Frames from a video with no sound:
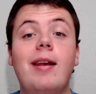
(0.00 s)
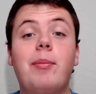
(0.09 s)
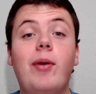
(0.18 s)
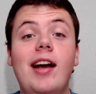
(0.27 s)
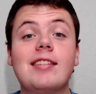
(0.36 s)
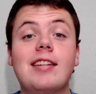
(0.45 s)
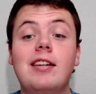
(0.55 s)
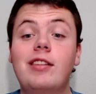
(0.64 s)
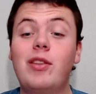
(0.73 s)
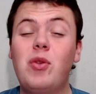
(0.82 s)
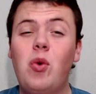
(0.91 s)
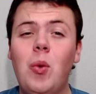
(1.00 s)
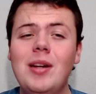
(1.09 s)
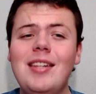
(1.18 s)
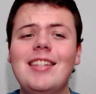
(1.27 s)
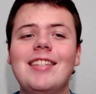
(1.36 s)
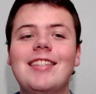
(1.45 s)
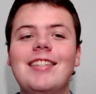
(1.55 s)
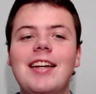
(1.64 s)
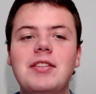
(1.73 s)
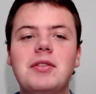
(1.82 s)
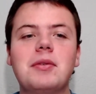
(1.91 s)
Nebraska, the
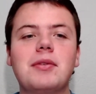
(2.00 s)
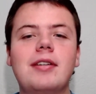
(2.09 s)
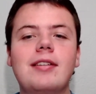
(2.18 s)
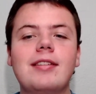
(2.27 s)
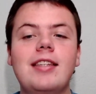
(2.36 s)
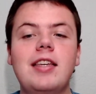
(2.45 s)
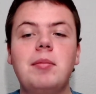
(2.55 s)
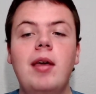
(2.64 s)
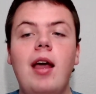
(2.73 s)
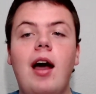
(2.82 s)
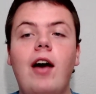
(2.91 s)
26th overall team.